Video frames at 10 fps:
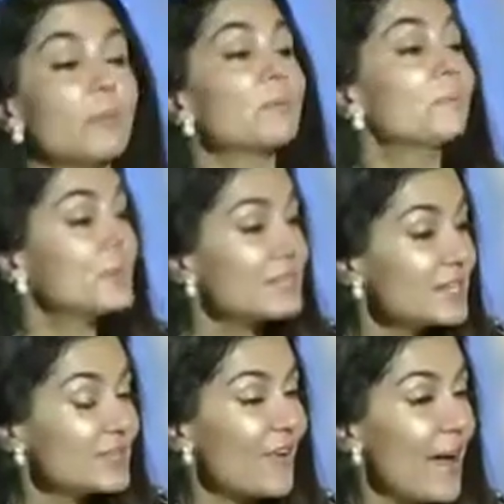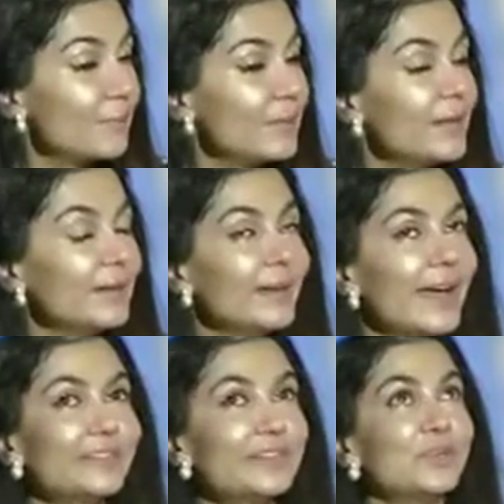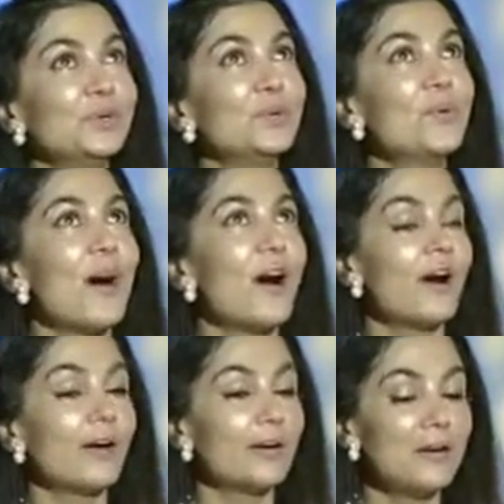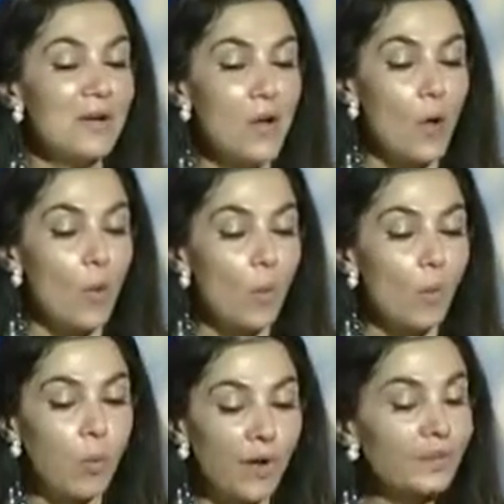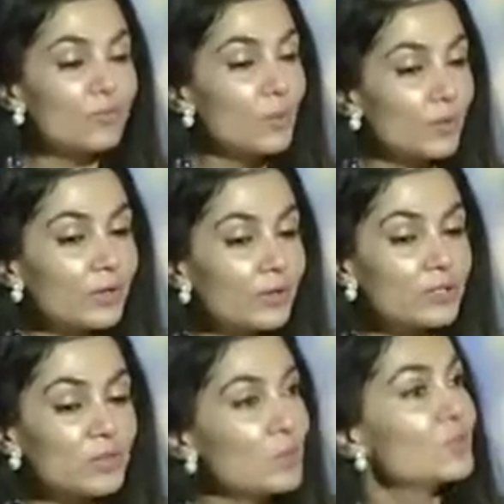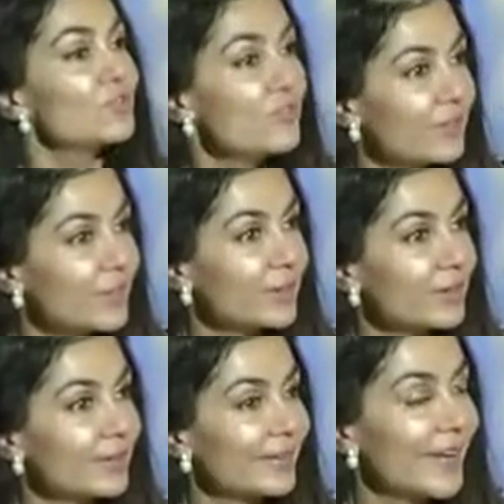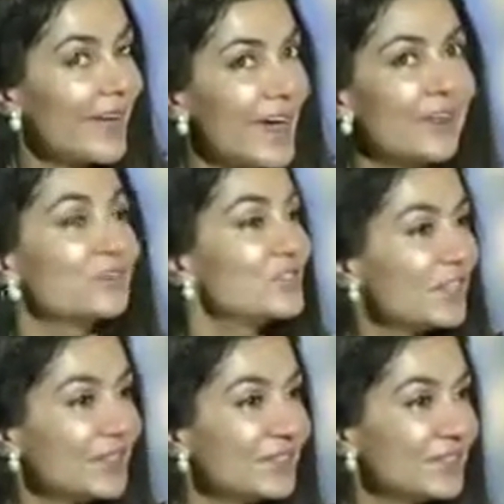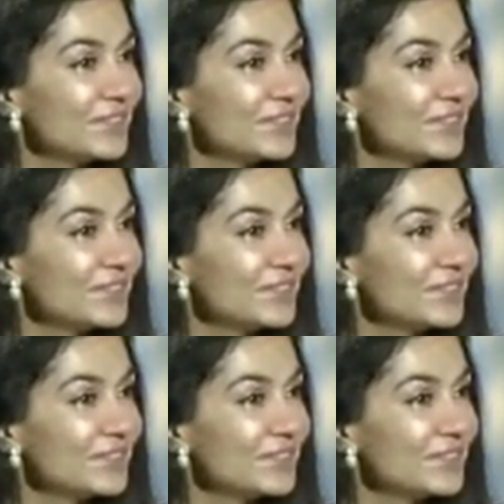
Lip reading: a business family, yet you are one of the world's most revered energy healers.